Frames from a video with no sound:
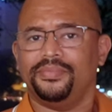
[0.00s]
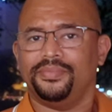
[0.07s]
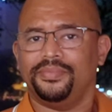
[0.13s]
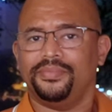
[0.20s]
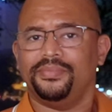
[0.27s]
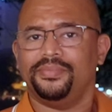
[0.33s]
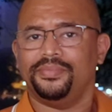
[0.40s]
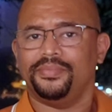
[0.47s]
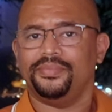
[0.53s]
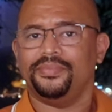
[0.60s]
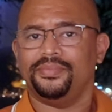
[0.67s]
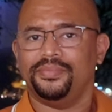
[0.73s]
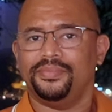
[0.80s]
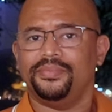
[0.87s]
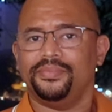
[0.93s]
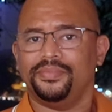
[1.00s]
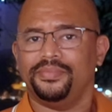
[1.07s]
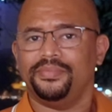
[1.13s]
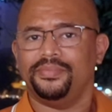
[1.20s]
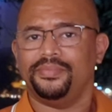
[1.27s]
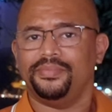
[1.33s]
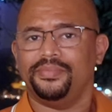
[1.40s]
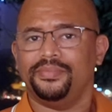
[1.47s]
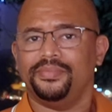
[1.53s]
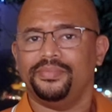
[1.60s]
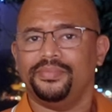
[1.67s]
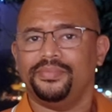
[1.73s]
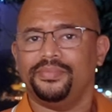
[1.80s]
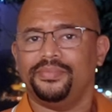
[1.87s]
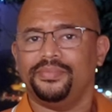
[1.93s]

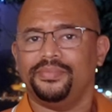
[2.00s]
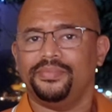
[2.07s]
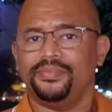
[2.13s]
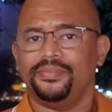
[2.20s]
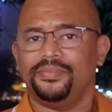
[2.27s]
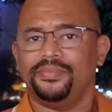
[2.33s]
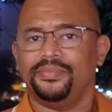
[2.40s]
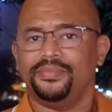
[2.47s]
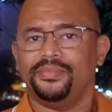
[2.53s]
No words are spoken by the person on screen.